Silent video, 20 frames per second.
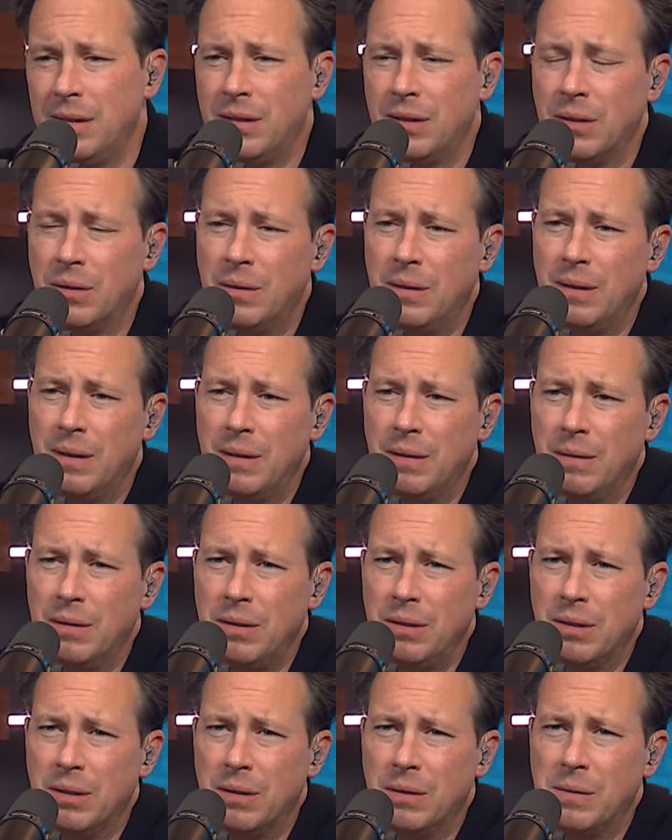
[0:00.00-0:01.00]
So,
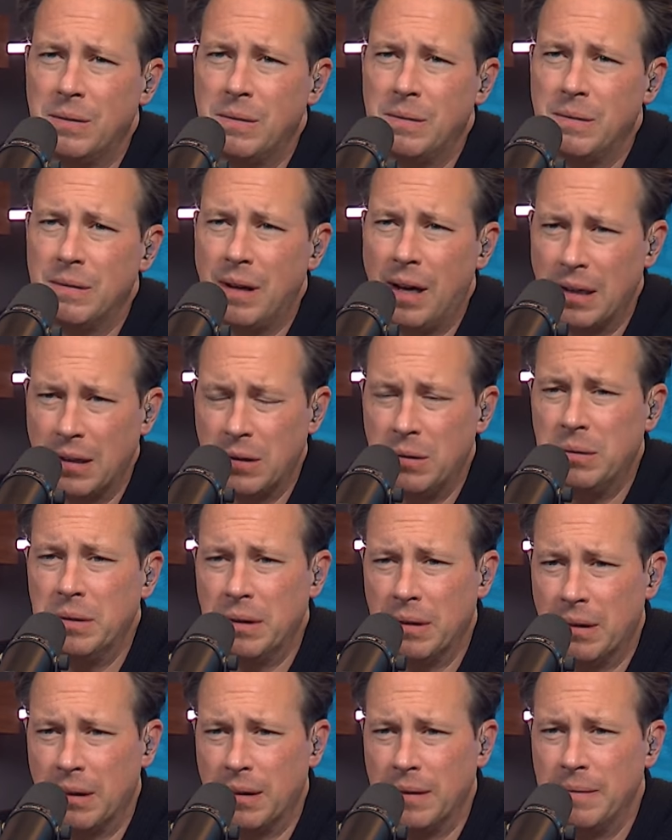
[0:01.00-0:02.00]
so a lot
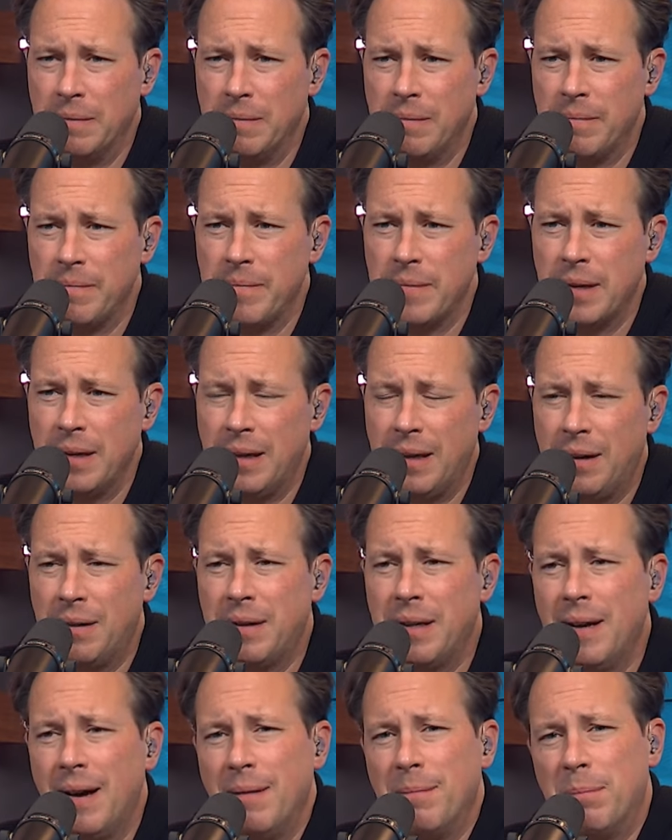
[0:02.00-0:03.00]
going on how
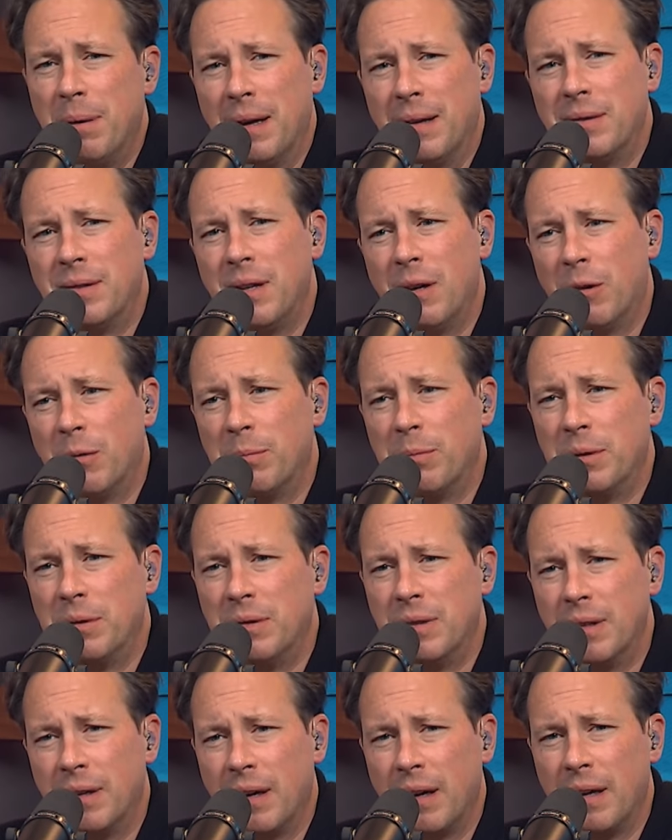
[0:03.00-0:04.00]
can I best help yeah. you
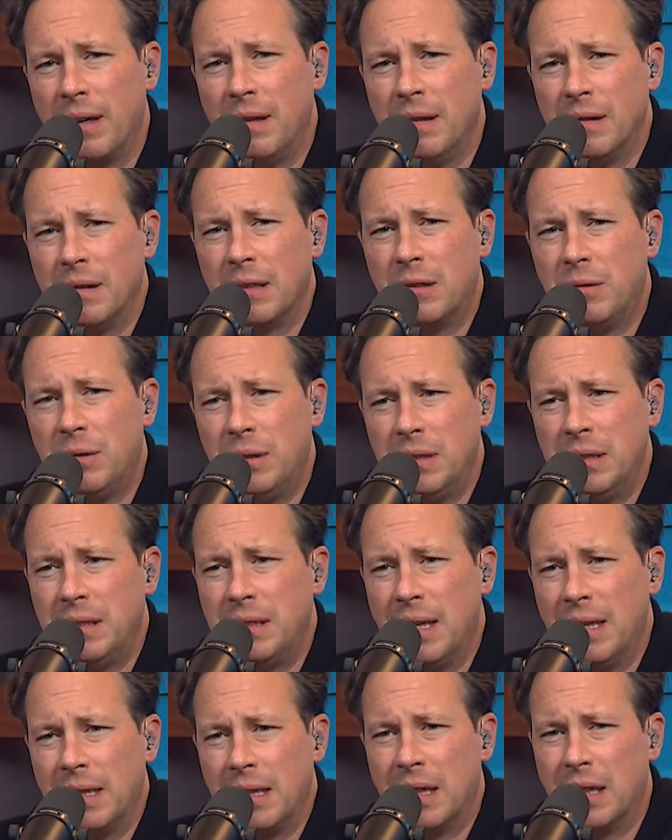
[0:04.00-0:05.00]
today? Like, what's
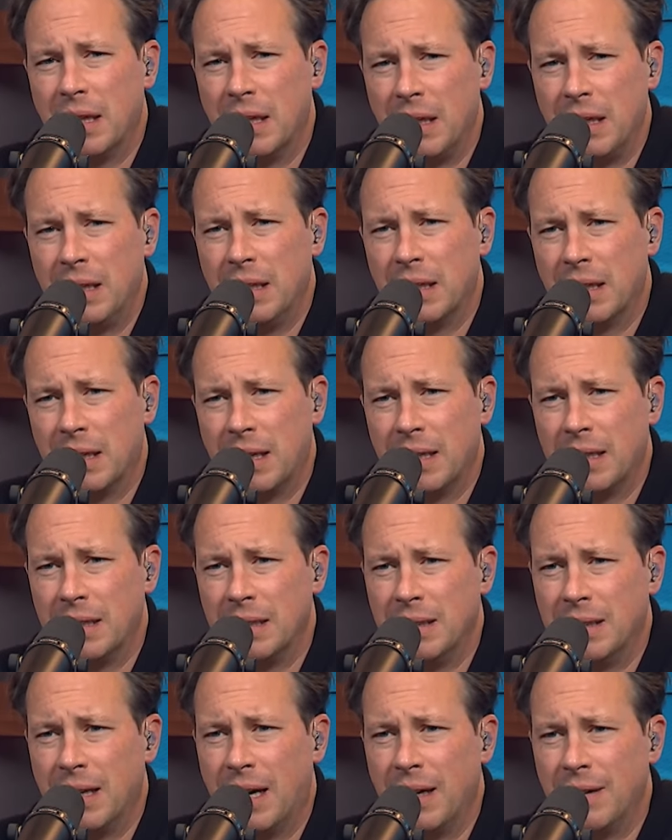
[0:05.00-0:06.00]
that thing that I
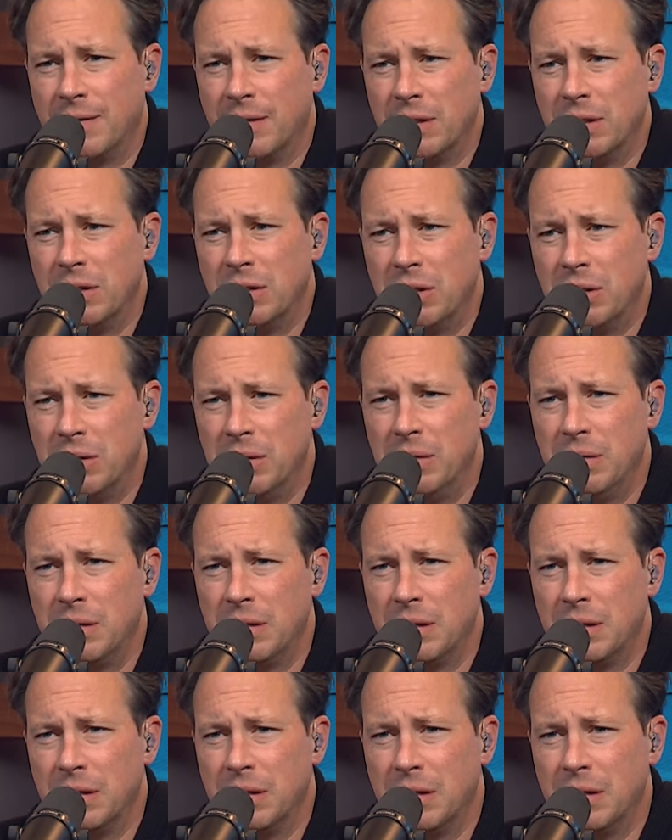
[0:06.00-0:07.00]
can dive into
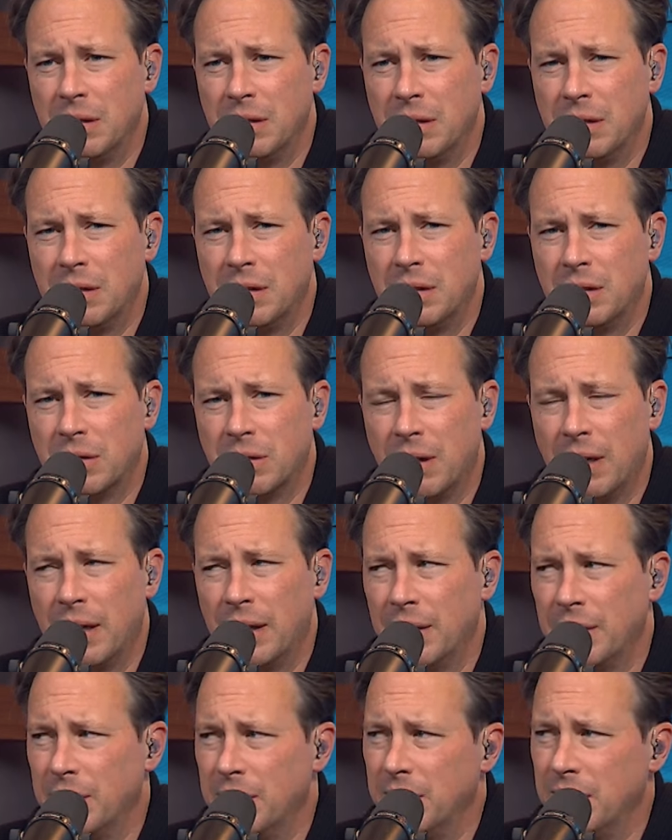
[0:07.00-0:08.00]
to, to, to try
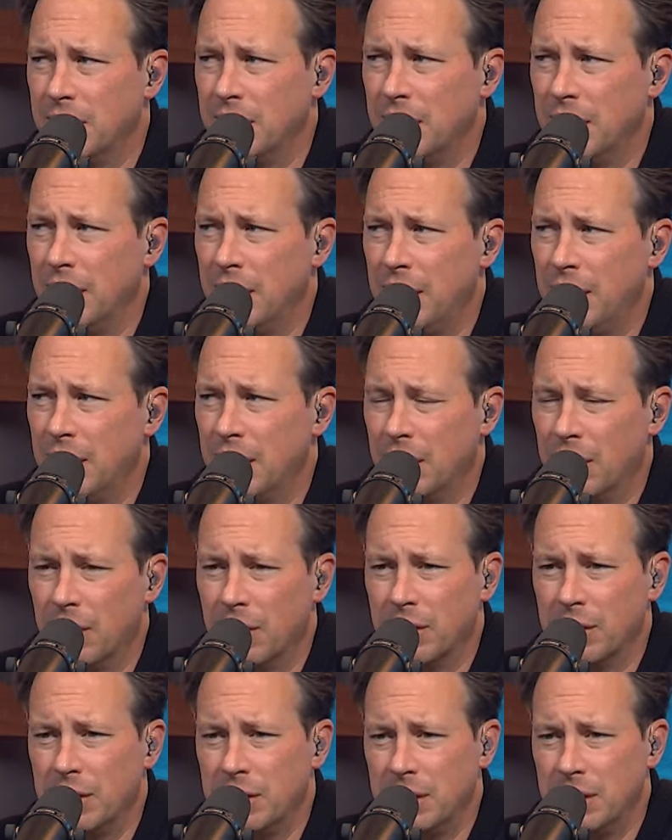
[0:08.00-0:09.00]
to
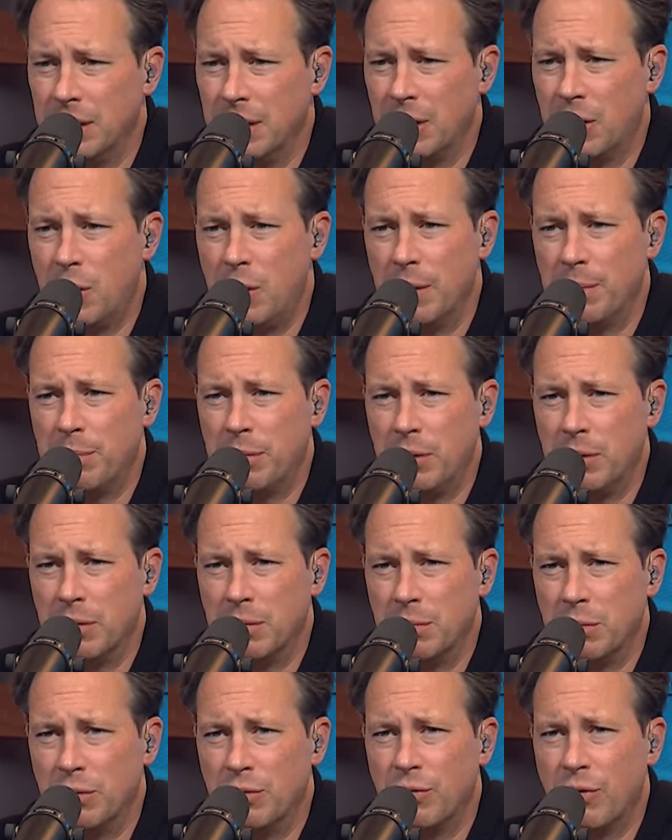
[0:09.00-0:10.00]
encourage and equip you to
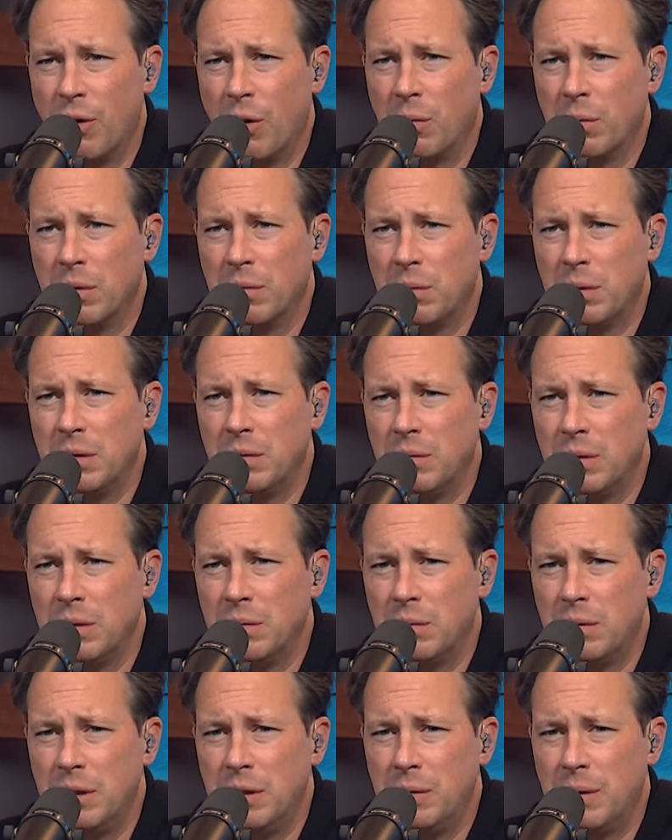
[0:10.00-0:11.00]
move forward? What
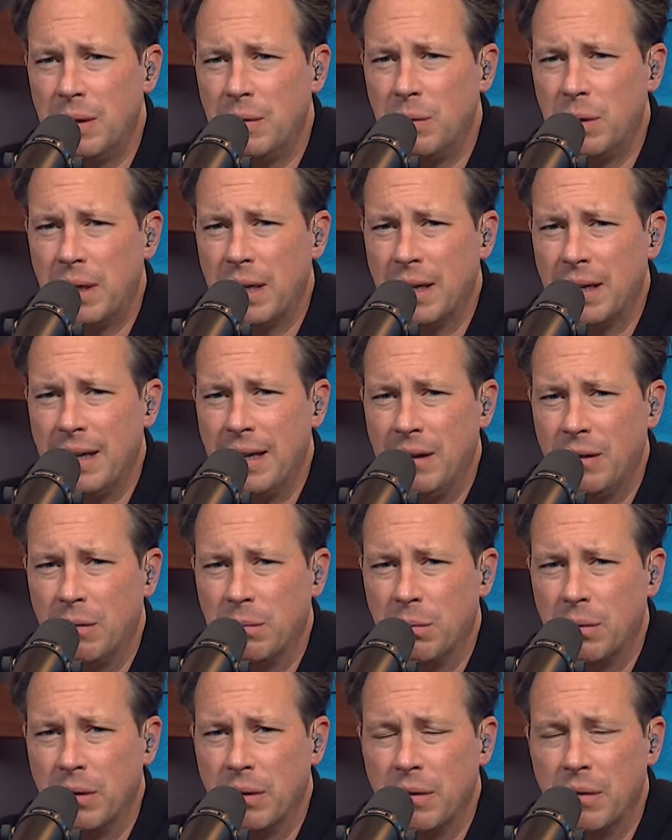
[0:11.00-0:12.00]
what what what, what can I help
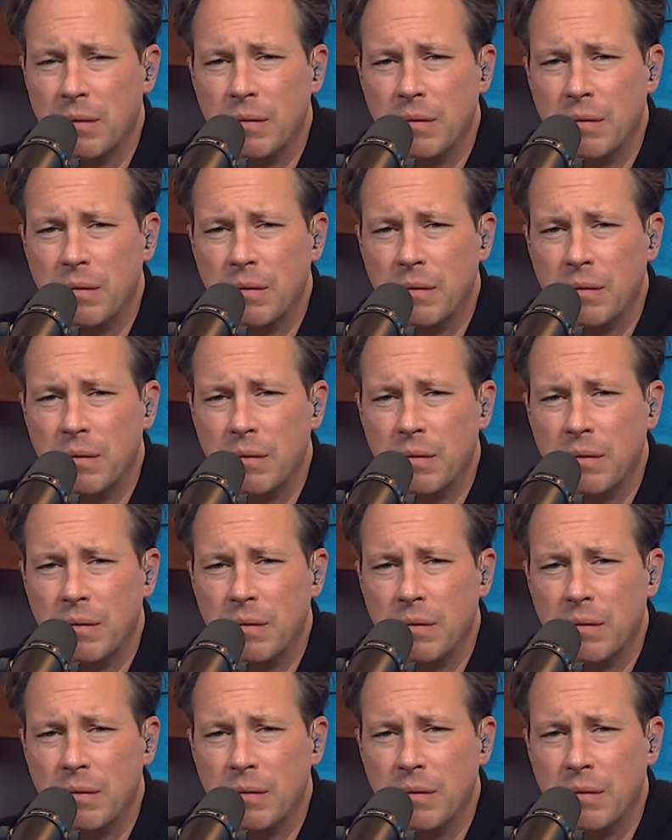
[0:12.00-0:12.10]
with?